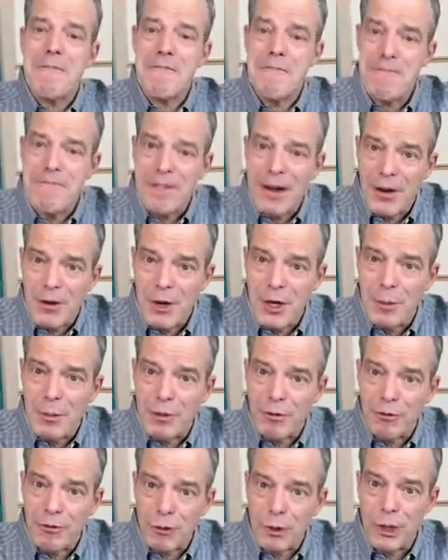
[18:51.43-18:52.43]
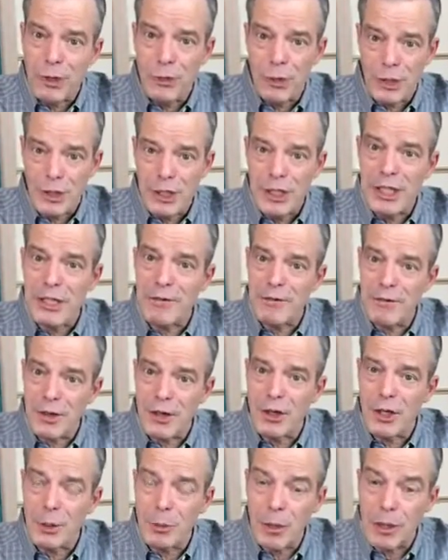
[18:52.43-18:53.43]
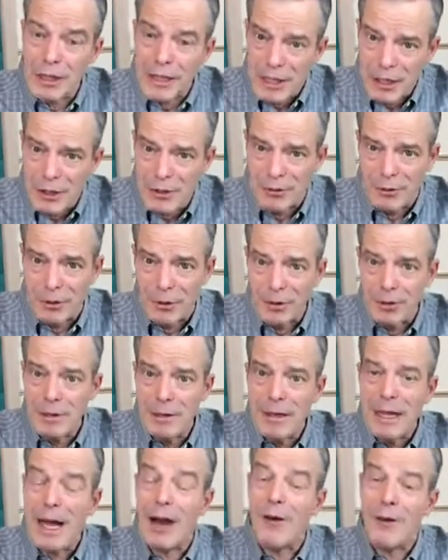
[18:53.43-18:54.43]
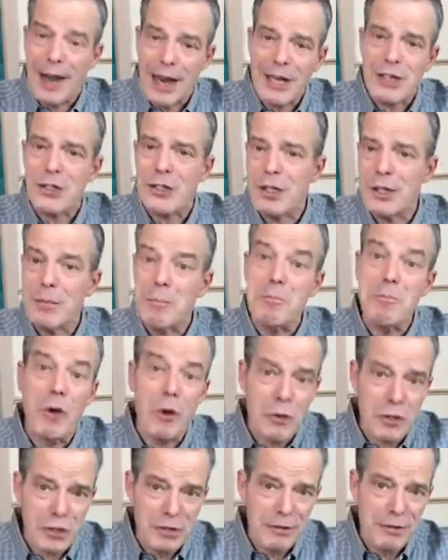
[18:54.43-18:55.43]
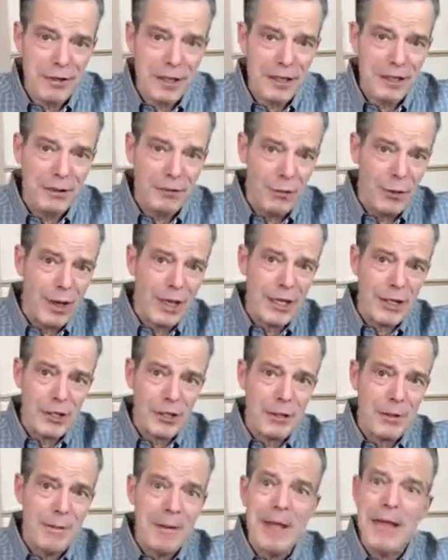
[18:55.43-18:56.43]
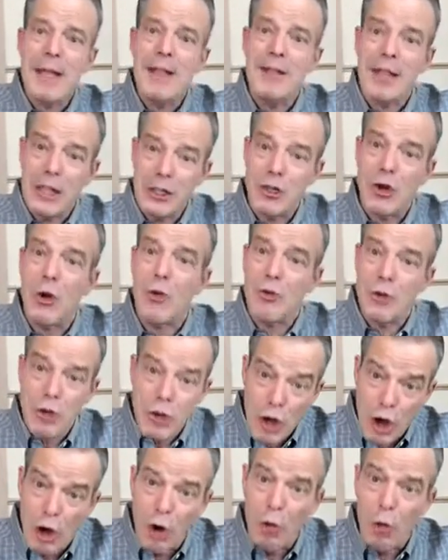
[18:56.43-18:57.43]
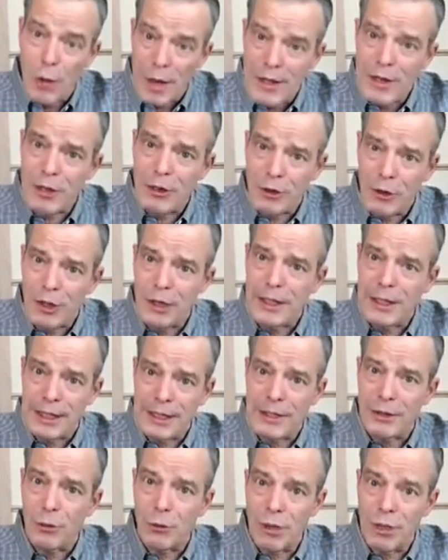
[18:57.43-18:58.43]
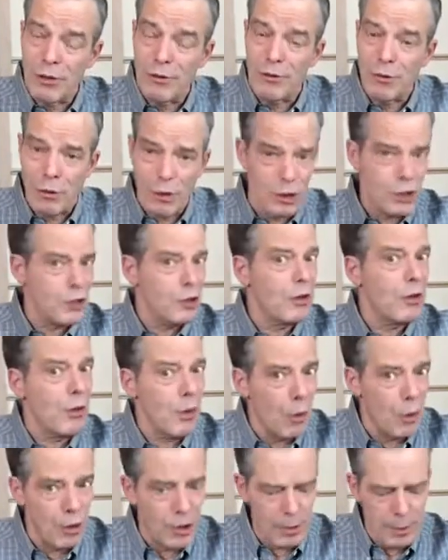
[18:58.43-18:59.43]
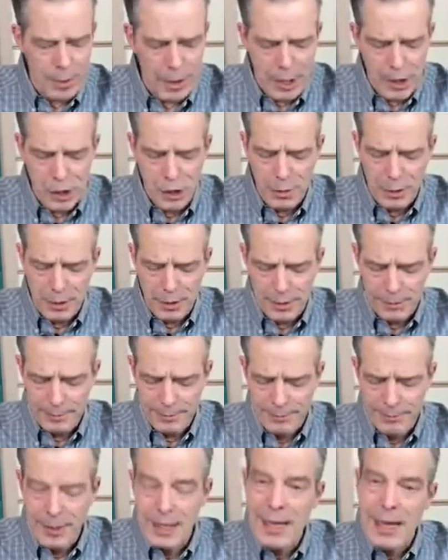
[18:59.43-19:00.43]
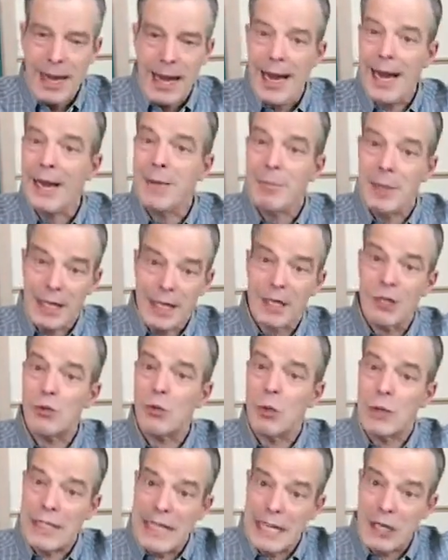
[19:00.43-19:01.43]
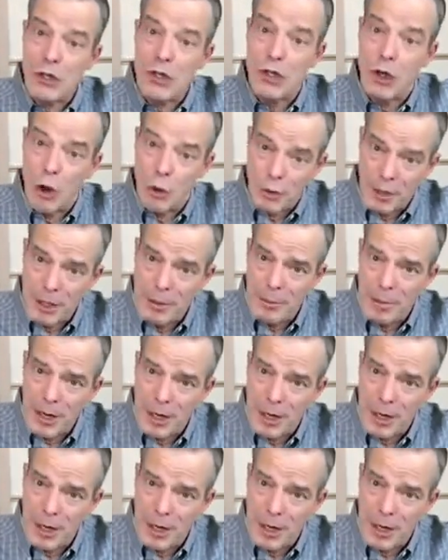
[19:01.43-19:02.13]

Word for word: variable frequency and variable interval are actually the most effective ways. They don't know when they're going to get the reinforcer or the punishment. And because when they don't get